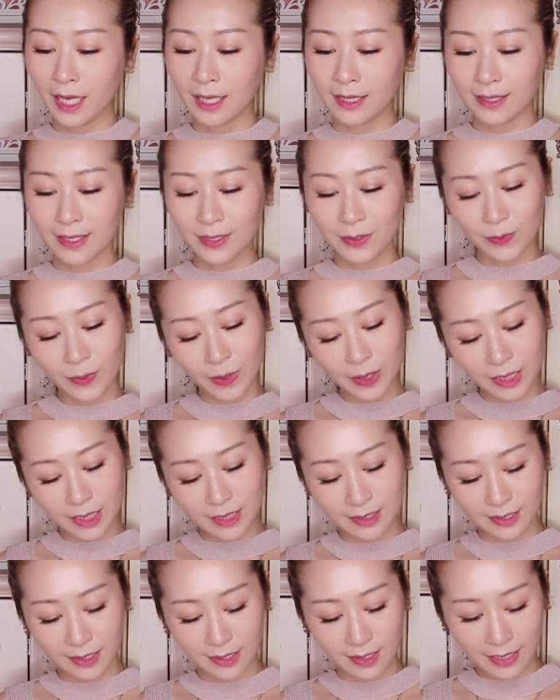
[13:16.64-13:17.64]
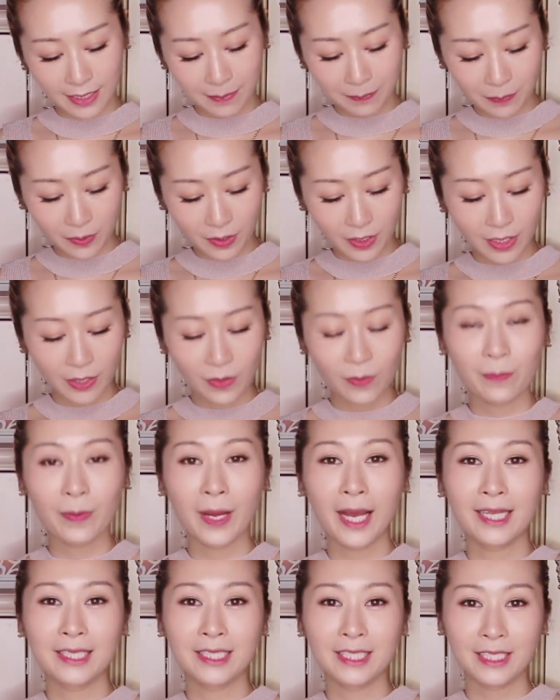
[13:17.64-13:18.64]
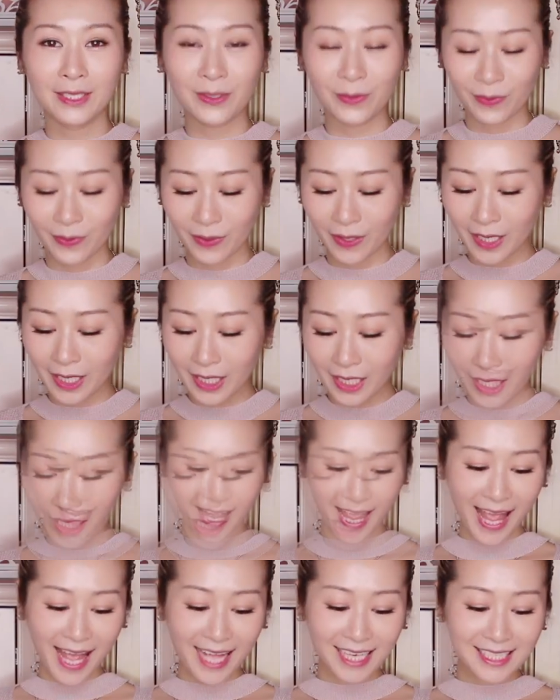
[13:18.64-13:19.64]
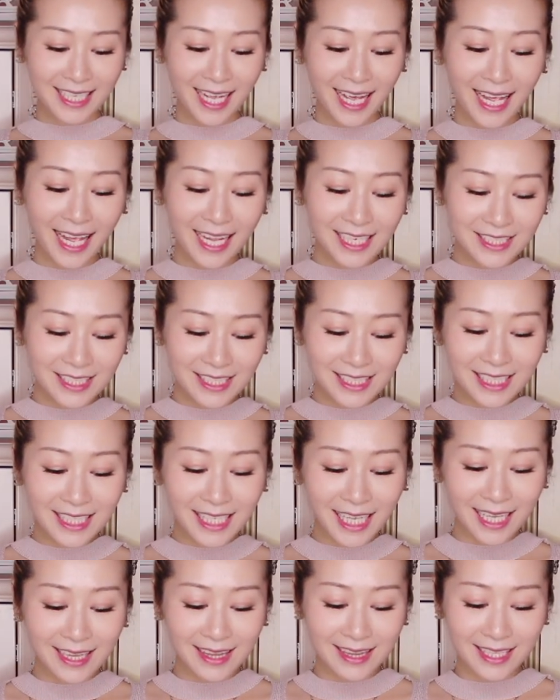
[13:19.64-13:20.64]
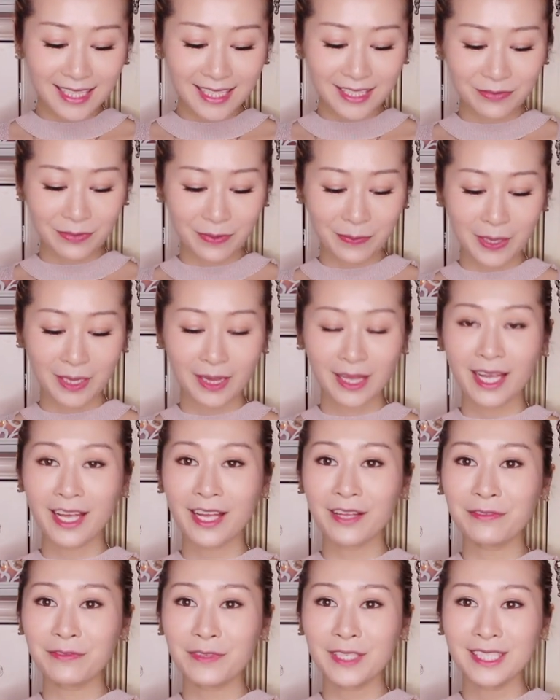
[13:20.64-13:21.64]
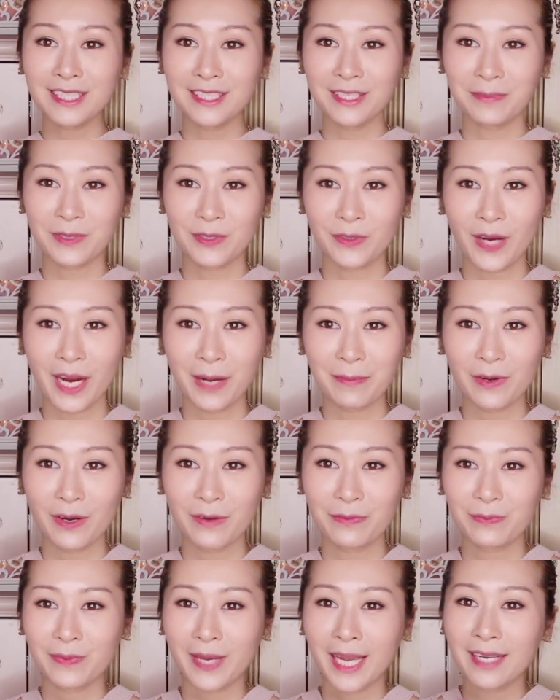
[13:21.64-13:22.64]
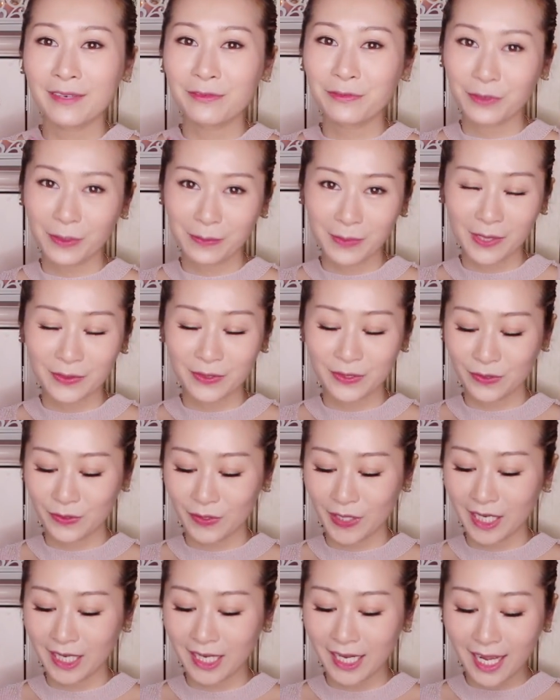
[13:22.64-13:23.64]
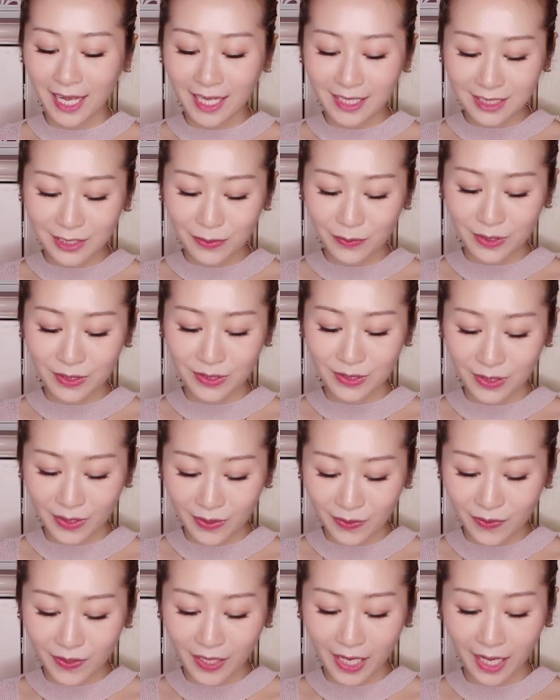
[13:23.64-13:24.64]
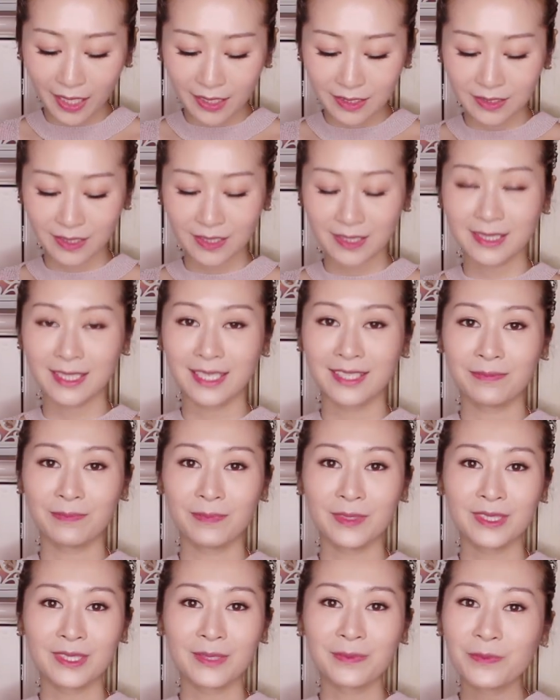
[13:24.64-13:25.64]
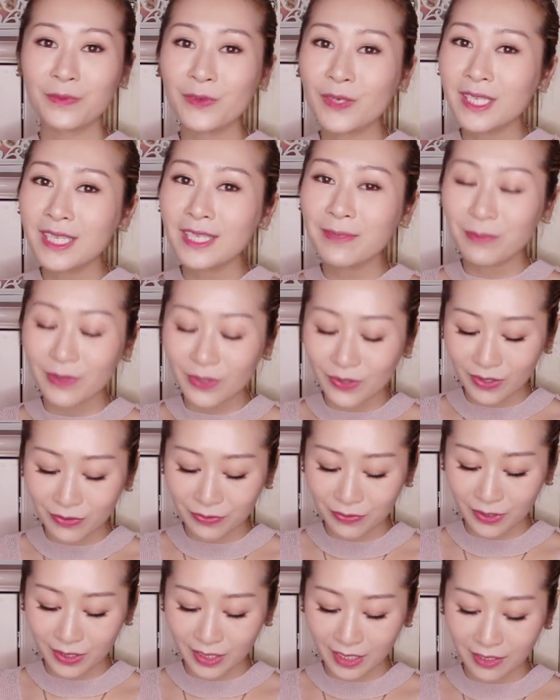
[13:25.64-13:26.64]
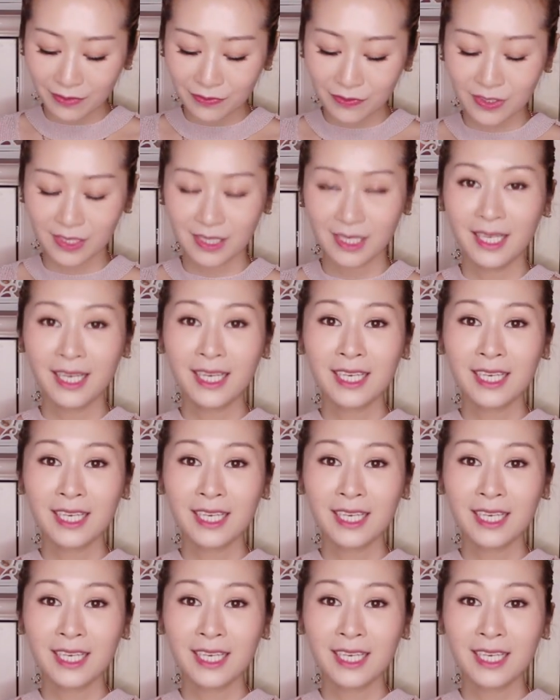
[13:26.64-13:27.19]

and this one is the Lip Glow by Dior. And I actually got this from a lovely subscriber of mine from Australia. She was so nice to send me some really beautiful gifts.